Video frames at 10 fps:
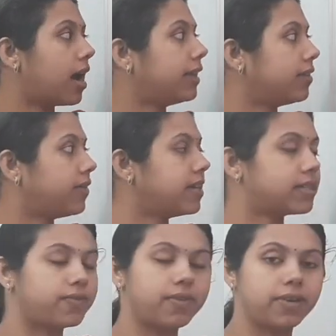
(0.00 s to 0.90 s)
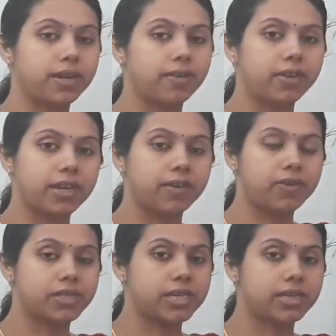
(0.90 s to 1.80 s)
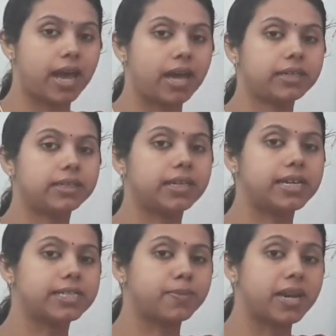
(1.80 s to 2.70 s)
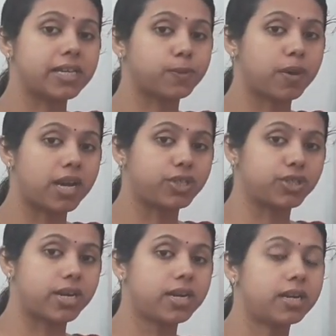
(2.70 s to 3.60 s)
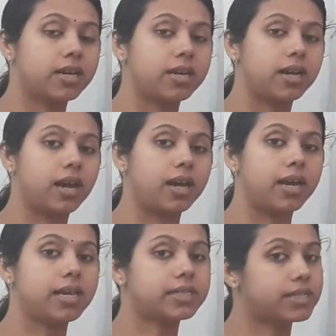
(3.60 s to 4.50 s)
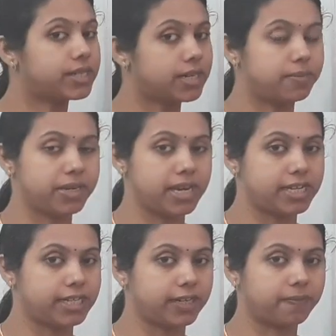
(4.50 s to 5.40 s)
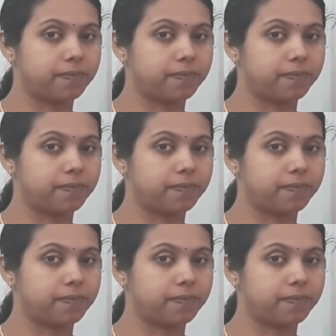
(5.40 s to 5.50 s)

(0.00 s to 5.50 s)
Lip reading: otherwise we see that the decimal expansion is terminating.